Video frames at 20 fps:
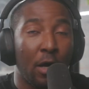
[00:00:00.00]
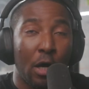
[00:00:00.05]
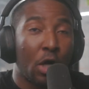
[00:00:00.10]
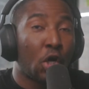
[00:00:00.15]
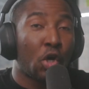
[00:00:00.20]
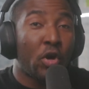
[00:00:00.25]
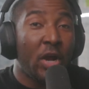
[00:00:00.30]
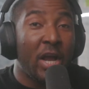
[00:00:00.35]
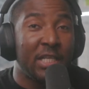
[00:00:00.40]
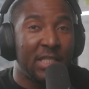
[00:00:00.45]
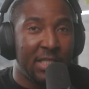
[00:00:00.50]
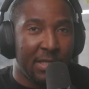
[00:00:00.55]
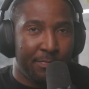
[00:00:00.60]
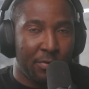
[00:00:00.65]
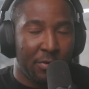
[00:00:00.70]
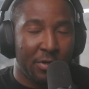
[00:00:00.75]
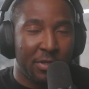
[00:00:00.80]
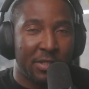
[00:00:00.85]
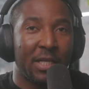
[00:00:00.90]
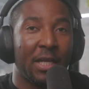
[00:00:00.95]
a crazy
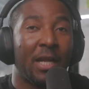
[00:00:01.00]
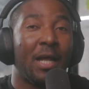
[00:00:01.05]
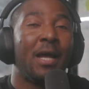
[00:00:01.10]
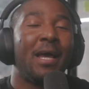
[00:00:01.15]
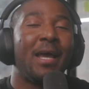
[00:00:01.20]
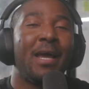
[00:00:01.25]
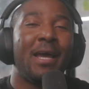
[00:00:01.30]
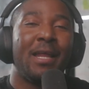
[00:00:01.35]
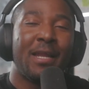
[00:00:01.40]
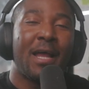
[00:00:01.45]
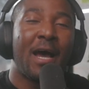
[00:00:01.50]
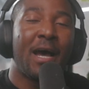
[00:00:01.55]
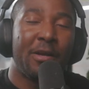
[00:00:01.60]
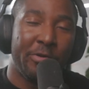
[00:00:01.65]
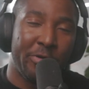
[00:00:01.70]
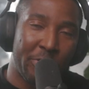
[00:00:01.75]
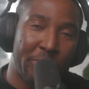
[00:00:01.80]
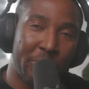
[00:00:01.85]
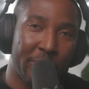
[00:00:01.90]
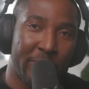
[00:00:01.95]
person and not
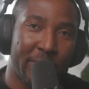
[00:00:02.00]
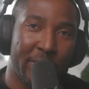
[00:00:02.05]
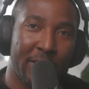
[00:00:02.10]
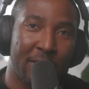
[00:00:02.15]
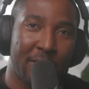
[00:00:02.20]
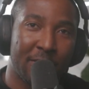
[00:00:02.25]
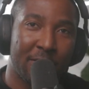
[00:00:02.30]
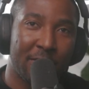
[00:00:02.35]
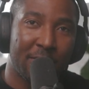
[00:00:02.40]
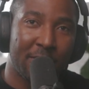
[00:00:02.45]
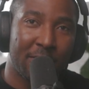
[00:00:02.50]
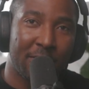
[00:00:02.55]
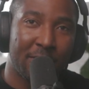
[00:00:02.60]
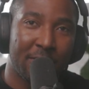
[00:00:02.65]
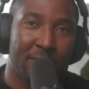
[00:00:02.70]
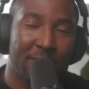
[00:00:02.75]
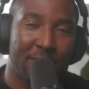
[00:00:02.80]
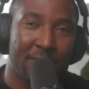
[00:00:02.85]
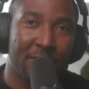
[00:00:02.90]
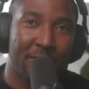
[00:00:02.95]
knowing.
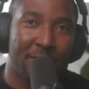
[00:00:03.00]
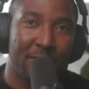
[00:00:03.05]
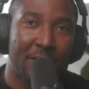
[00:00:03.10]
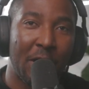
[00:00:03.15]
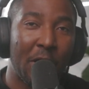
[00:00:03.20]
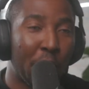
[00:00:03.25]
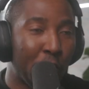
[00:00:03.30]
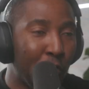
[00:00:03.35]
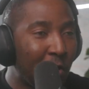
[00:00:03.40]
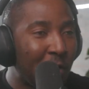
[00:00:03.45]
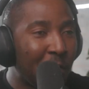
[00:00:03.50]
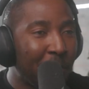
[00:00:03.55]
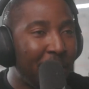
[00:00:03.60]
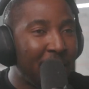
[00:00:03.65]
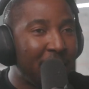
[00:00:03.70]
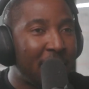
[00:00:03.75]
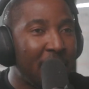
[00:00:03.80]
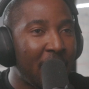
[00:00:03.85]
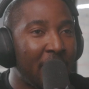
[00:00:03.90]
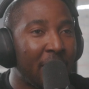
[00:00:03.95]
You could be
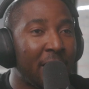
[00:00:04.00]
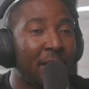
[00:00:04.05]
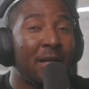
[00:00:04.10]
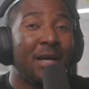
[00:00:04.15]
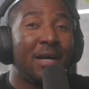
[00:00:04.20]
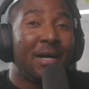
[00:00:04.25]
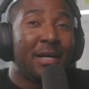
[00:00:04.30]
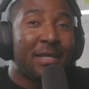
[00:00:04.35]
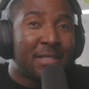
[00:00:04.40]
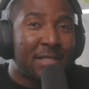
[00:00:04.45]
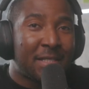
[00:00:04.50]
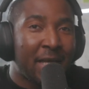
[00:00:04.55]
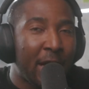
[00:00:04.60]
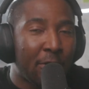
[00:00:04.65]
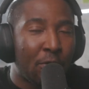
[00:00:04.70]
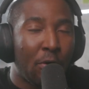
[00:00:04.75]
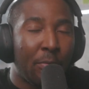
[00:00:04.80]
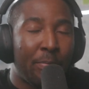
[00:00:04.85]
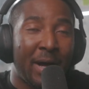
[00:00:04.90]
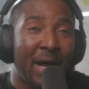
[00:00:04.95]
dating a
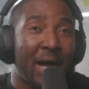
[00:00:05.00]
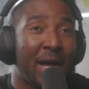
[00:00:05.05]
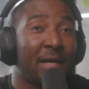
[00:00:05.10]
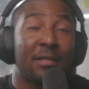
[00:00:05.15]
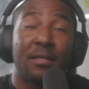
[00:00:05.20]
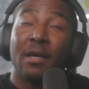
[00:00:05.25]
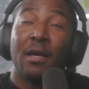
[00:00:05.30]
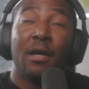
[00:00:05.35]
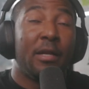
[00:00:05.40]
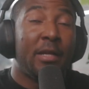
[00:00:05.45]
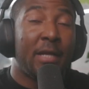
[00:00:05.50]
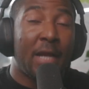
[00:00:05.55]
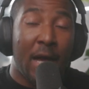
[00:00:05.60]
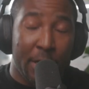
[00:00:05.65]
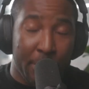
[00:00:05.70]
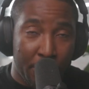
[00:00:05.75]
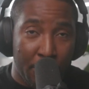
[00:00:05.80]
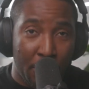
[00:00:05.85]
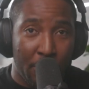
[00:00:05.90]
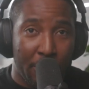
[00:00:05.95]
psychopath, not
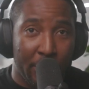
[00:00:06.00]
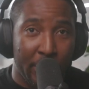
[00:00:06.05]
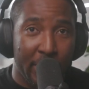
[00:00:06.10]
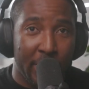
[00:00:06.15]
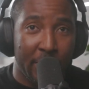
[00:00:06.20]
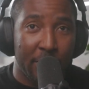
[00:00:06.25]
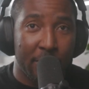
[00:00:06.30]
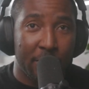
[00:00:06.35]
knowing.